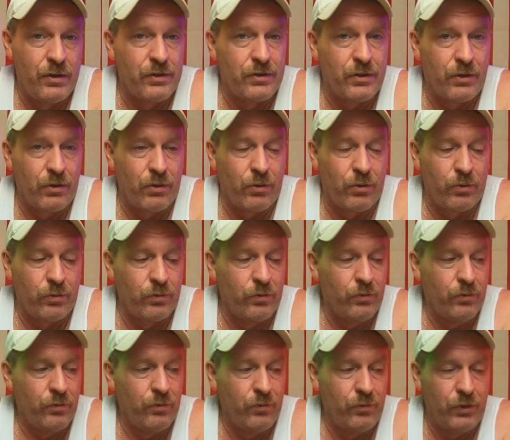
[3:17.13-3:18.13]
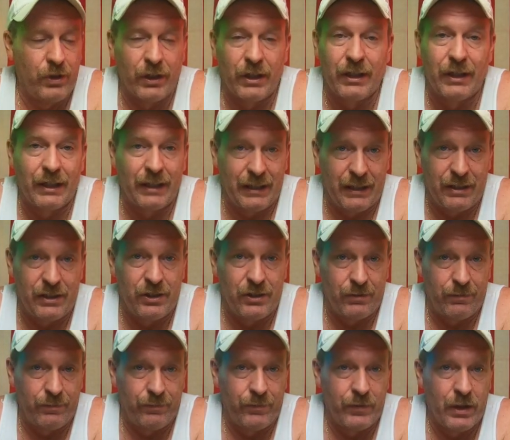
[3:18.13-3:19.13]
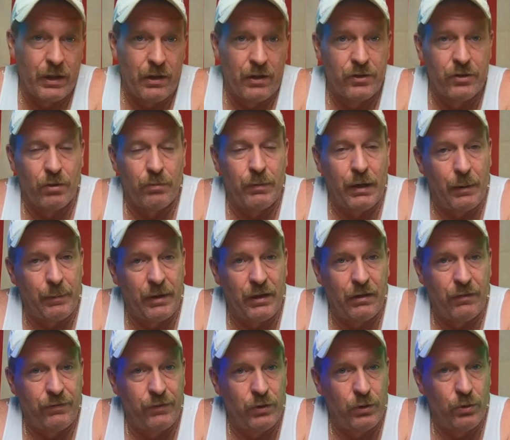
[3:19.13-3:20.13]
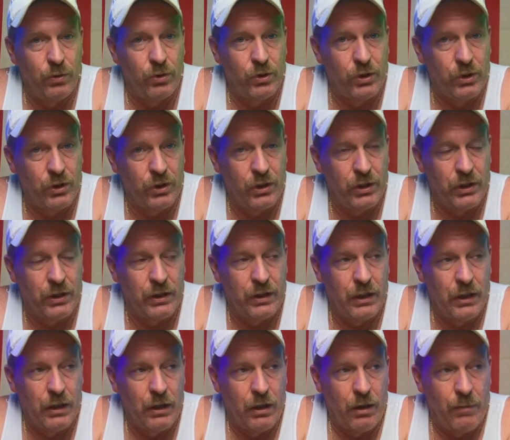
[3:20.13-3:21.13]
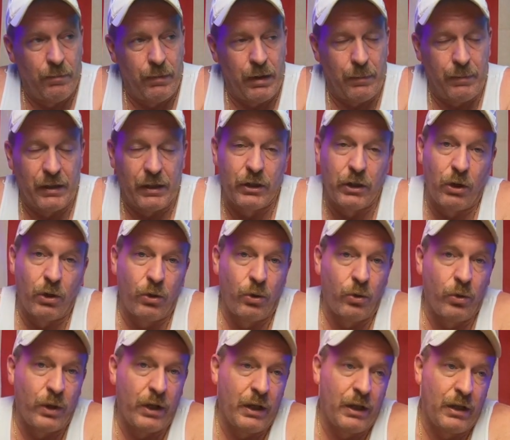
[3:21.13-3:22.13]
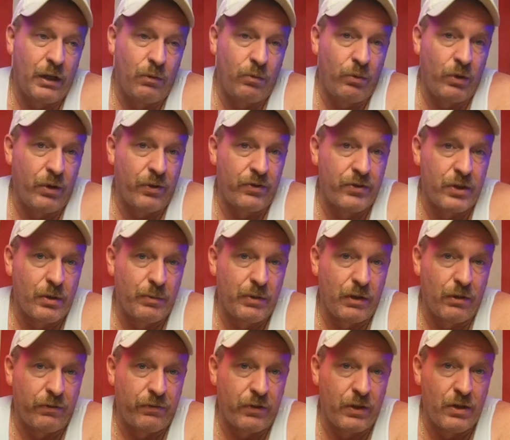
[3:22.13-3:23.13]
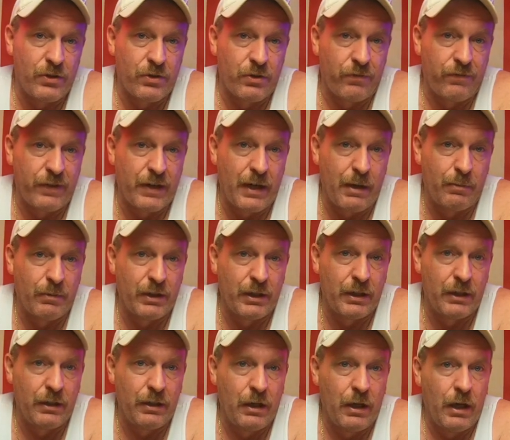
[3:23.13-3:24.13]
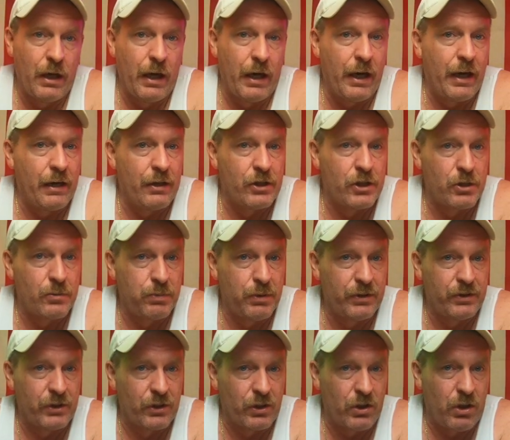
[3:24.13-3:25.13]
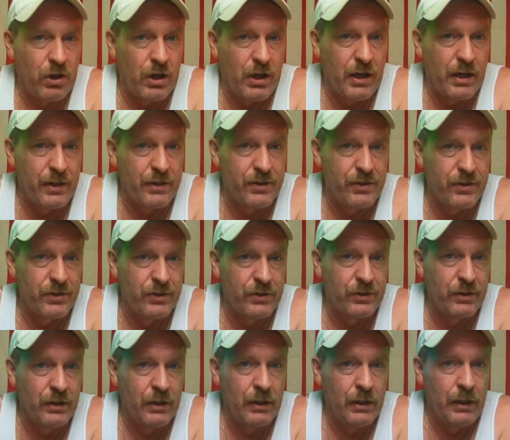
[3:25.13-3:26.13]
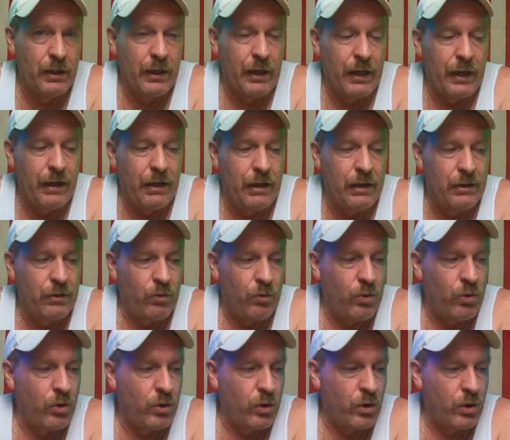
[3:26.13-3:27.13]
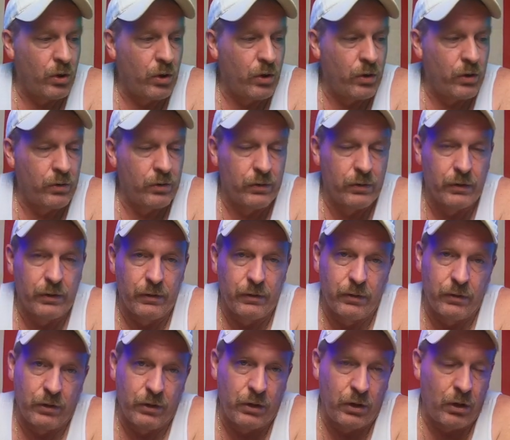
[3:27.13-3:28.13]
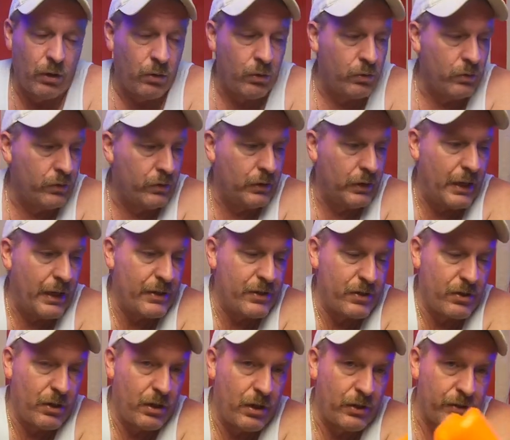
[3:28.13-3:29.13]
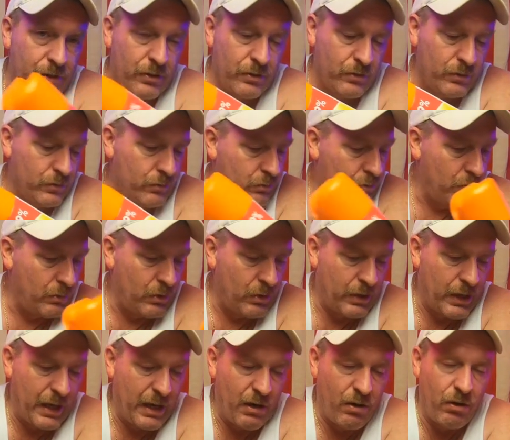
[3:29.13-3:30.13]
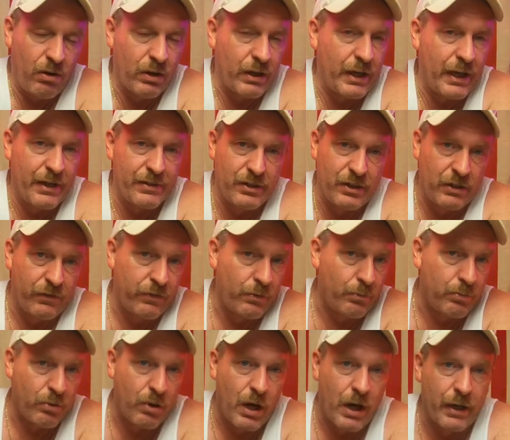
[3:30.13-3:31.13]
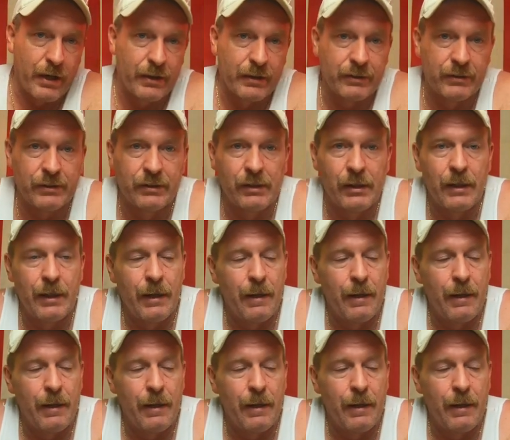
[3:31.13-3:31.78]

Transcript: So they're gonna get you. So maybe if you could Maybe go in with some of your friends or family and split the cost and order, you know, Lysol. They had all kinds of different products,